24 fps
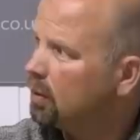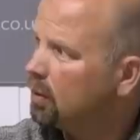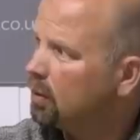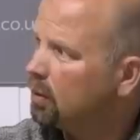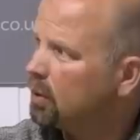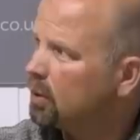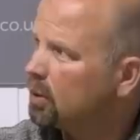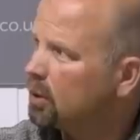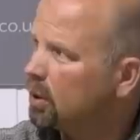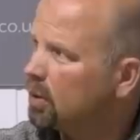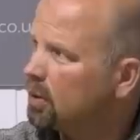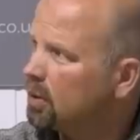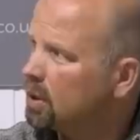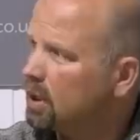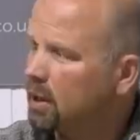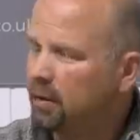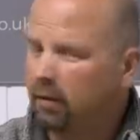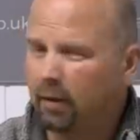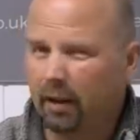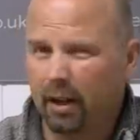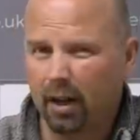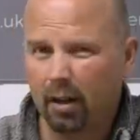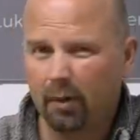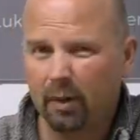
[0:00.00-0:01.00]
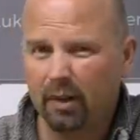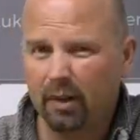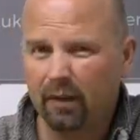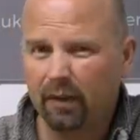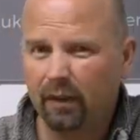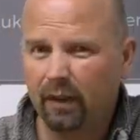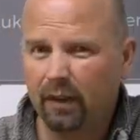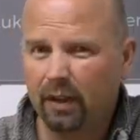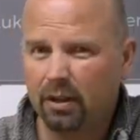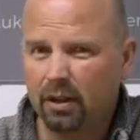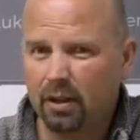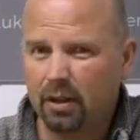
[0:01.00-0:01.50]
Which, considering how many
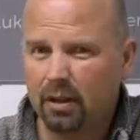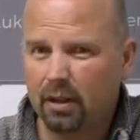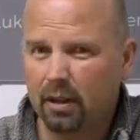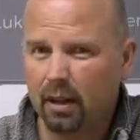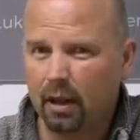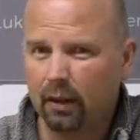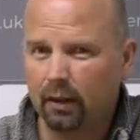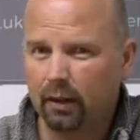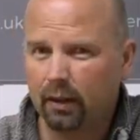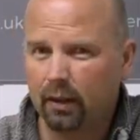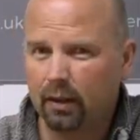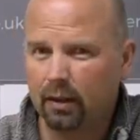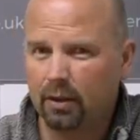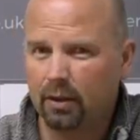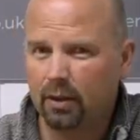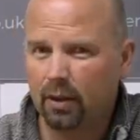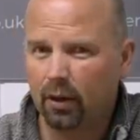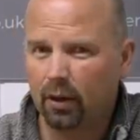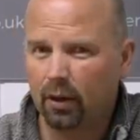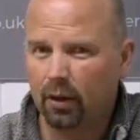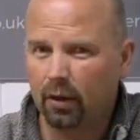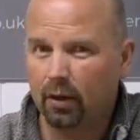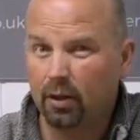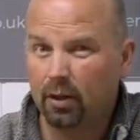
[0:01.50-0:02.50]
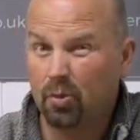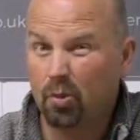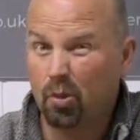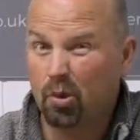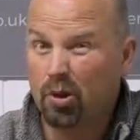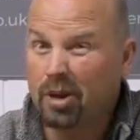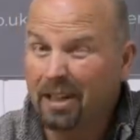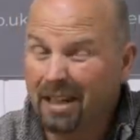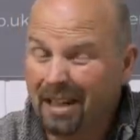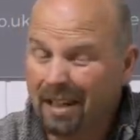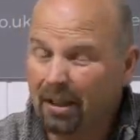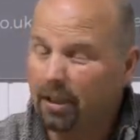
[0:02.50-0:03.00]
features that thing's got on, is
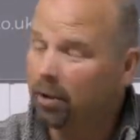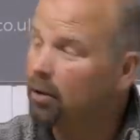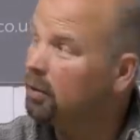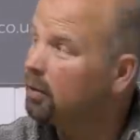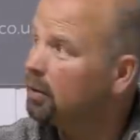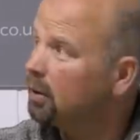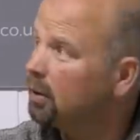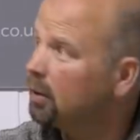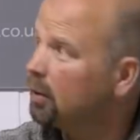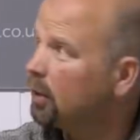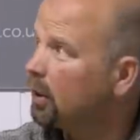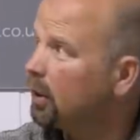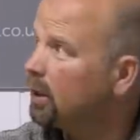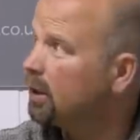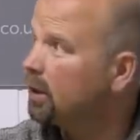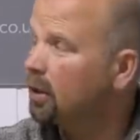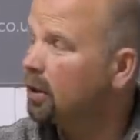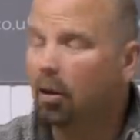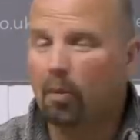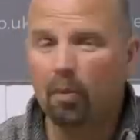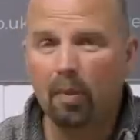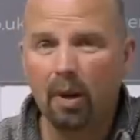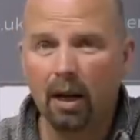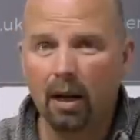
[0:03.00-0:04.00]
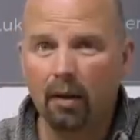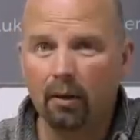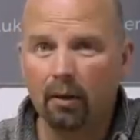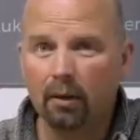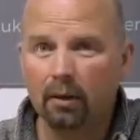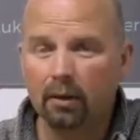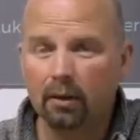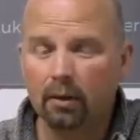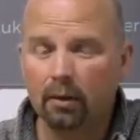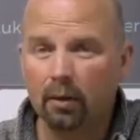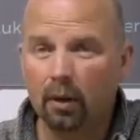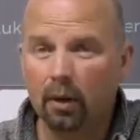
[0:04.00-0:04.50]
pretty good when you compare
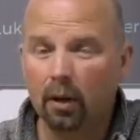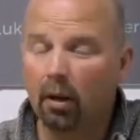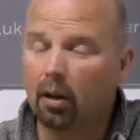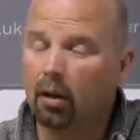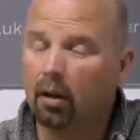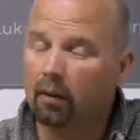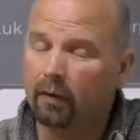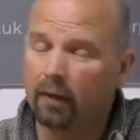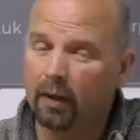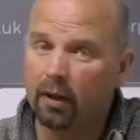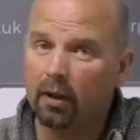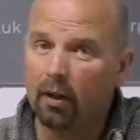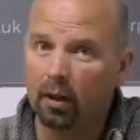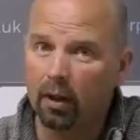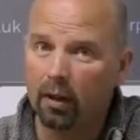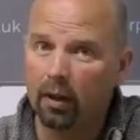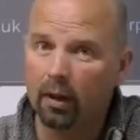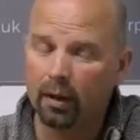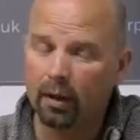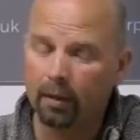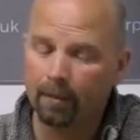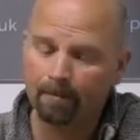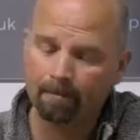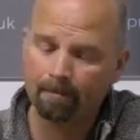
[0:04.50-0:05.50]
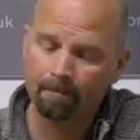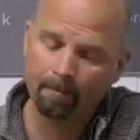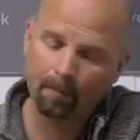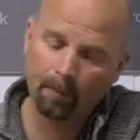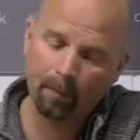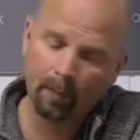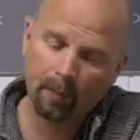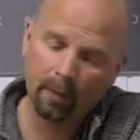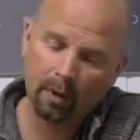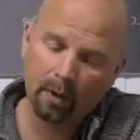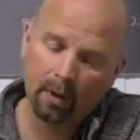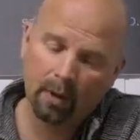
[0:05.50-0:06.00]
it to a lot of the other
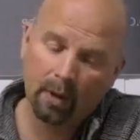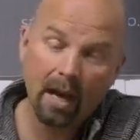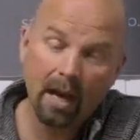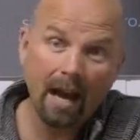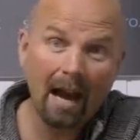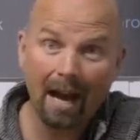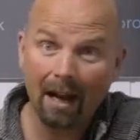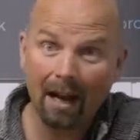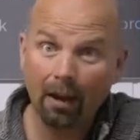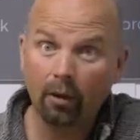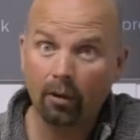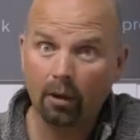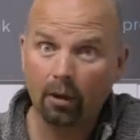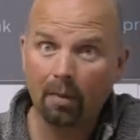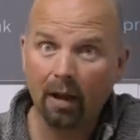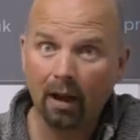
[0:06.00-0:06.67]
hang on the